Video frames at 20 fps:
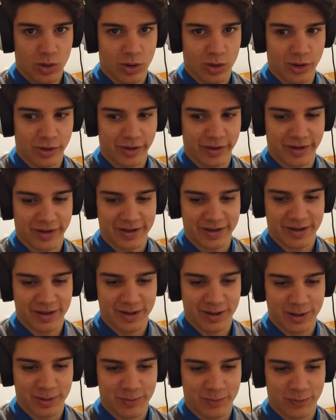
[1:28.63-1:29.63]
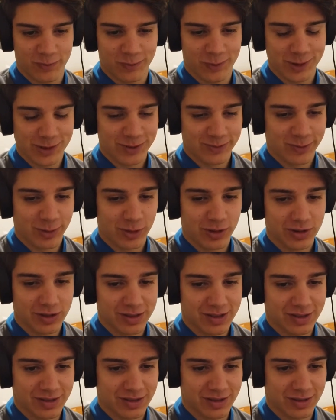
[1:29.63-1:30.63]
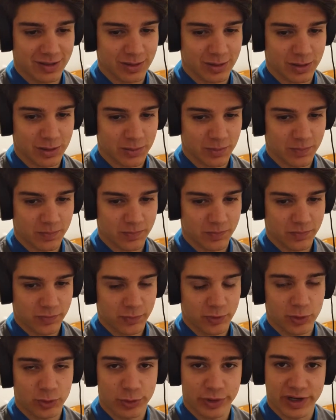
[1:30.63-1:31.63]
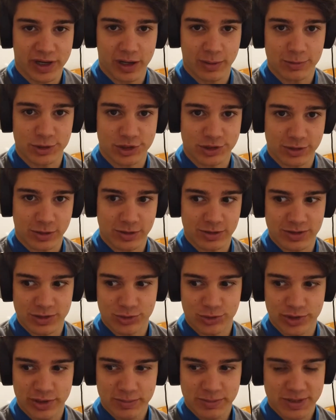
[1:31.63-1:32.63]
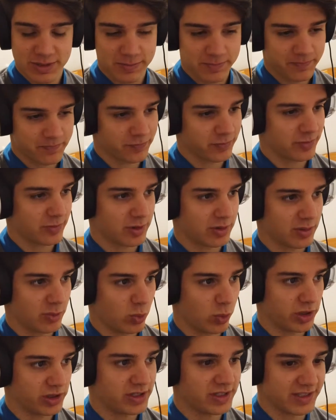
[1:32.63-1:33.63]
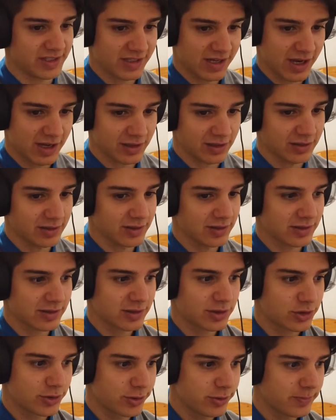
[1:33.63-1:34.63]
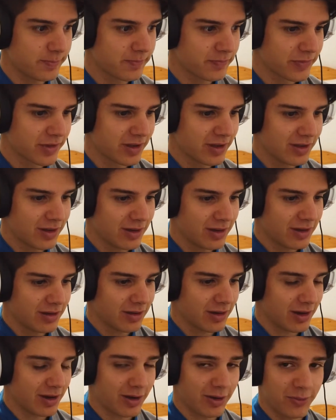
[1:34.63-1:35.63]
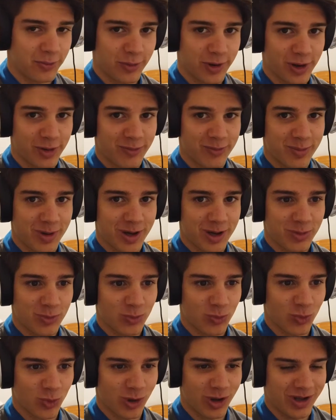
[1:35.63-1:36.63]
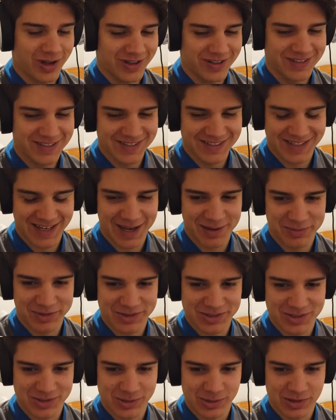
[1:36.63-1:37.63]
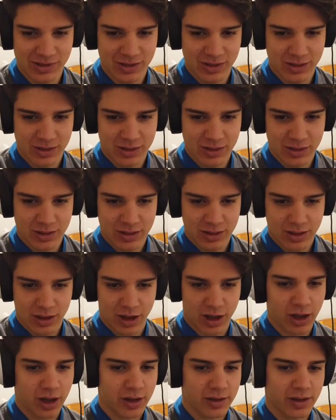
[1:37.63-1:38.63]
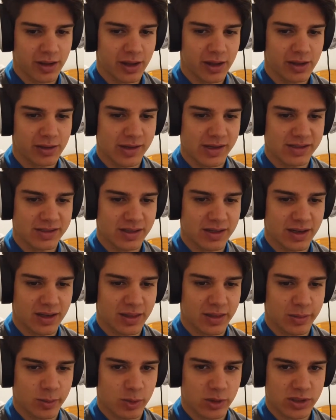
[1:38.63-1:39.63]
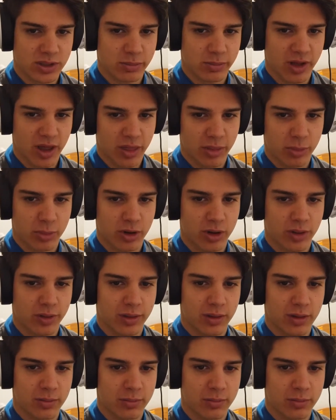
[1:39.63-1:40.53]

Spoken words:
Okay, first of all, he recaptures all the dreams. What he said is true. A friend of mine once came to school. Yeah, yesterday there was a math prof